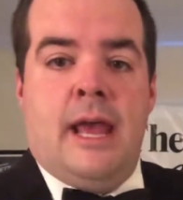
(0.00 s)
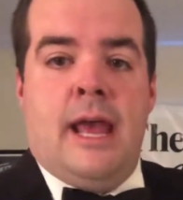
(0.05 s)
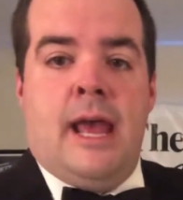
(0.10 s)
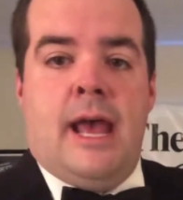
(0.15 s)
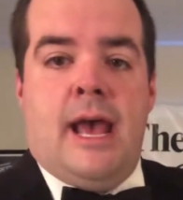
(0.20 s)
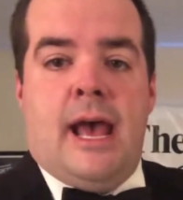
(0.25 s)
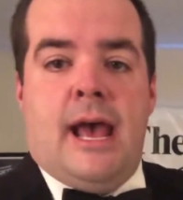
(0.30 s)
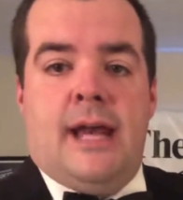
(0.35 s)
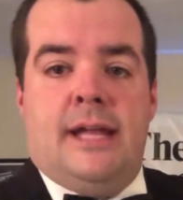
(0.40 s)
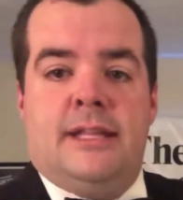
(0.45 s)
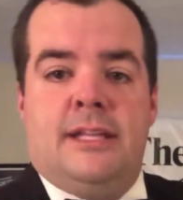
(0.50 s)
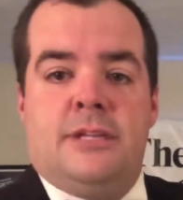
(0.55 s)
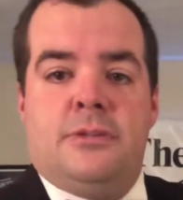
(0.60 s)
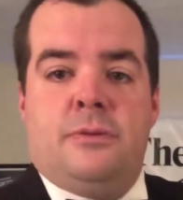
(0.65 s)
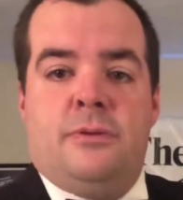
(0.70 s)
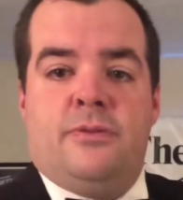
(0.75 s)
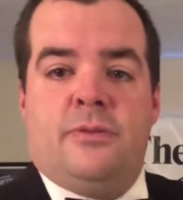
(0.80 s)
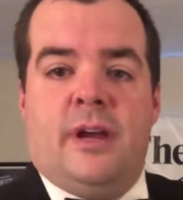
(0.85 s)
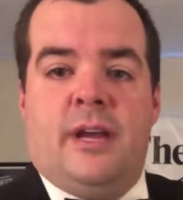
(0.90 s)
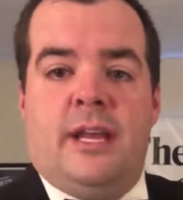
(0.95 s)
And this
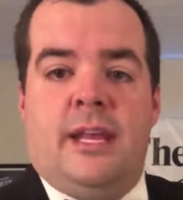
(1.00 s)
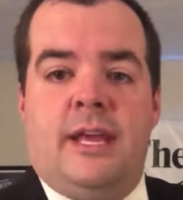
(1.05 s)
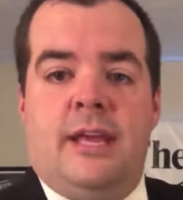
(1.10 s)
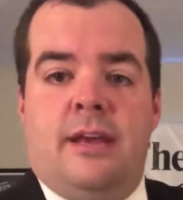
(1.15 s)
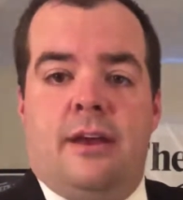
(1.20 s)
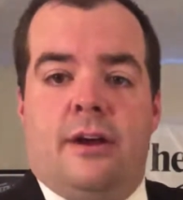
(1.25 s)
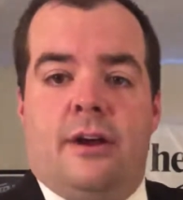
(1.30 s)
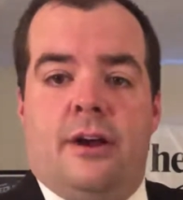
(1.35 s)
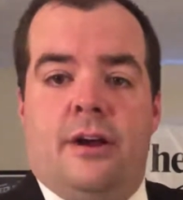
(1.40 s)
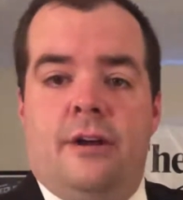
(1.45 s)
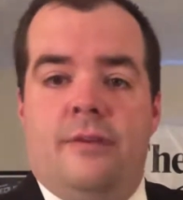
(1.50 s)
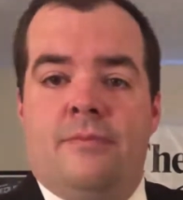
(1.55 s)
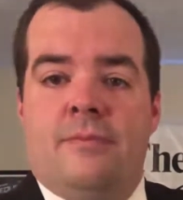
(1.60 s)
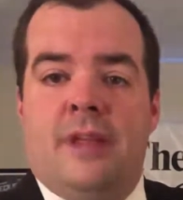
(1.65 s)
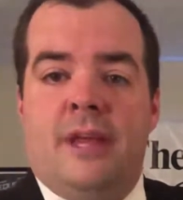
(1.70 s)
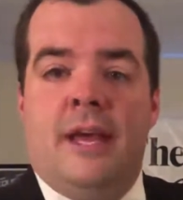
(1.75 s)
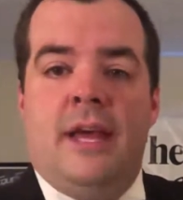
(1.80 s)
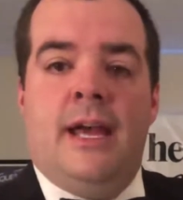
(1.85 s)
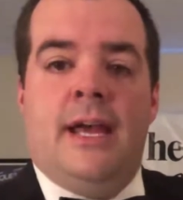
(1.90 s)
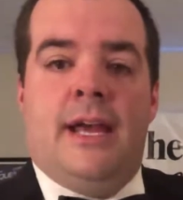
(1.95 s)
one right here
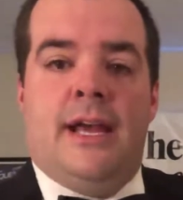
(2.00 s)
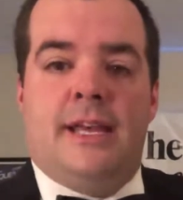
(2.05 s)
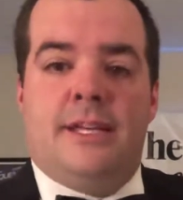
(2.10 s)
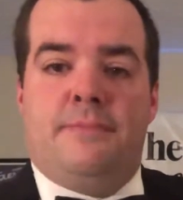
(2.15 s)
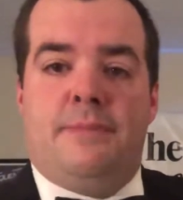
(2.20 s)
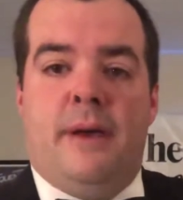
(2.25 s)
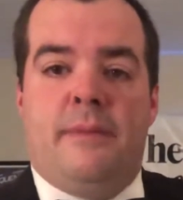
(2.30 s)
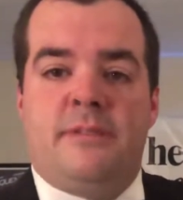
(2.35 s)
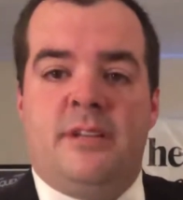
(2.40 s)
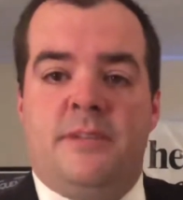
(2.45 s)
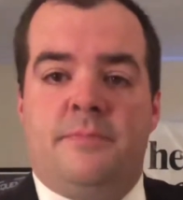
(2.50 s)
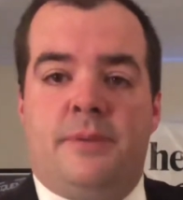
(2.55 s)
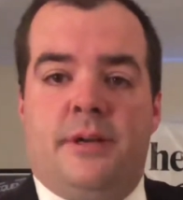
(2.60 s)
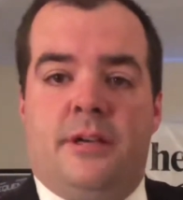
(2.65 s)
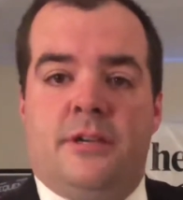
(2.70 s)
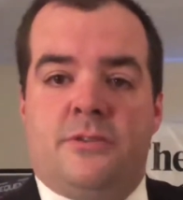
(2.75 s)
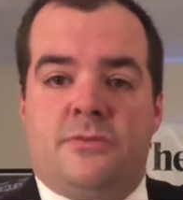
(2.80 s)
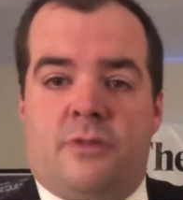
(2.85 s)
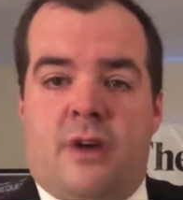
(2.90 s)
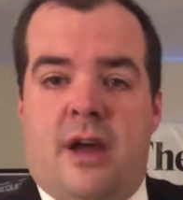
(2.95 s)
is Pepsi's
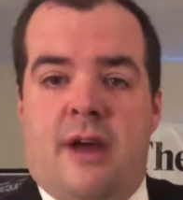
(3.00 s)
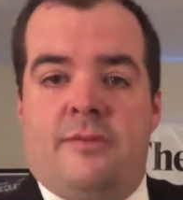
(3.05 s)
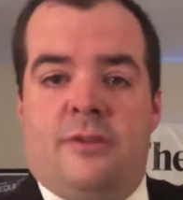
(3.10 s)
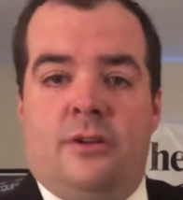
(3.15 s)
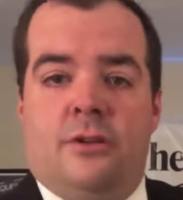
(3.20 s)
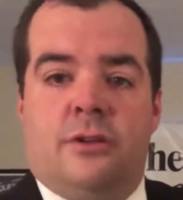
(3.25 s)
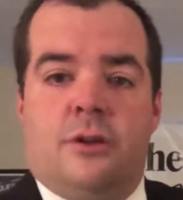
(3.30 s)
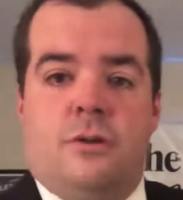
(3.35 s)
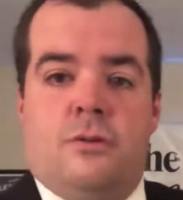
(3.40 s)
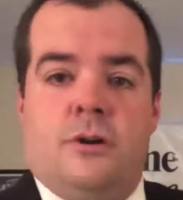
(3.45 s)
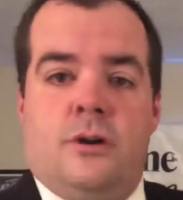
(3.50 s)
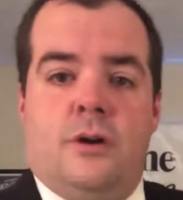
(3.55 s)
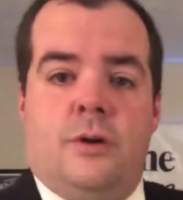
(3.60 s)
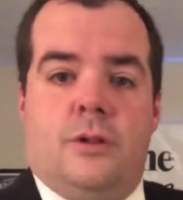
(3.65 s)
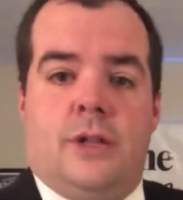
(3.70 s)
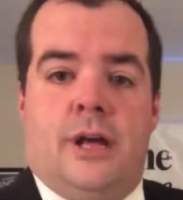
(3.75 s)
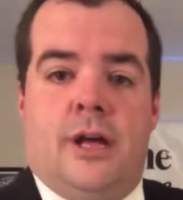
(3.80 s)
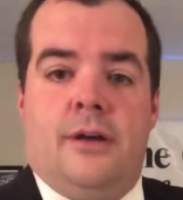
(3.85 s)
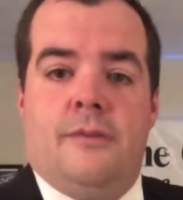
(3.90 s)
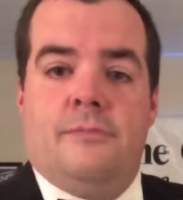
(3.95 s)
biggest rival,
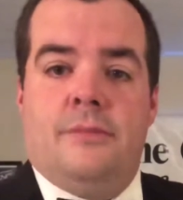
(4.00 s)
Coca-Cola.